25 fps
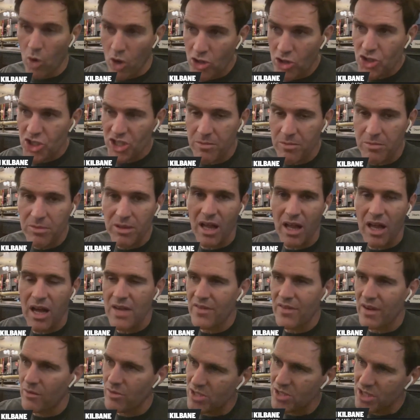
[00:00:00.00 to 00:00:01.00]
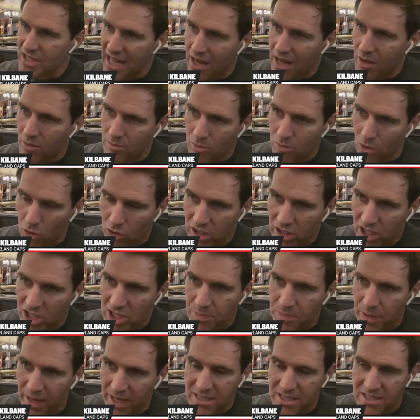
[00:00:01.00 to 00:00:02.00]
Watching him live, I was down more or
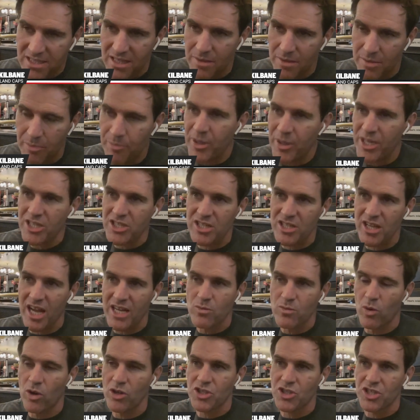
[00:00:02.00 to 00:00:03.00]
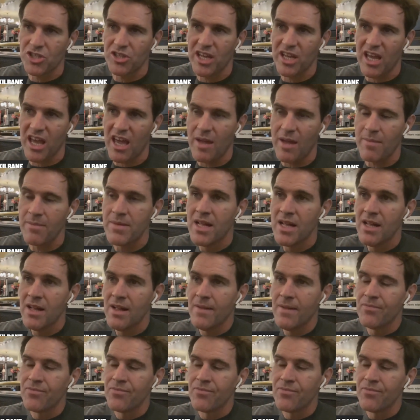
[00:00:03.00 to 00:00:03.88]
less pitch, pitch side watching the game.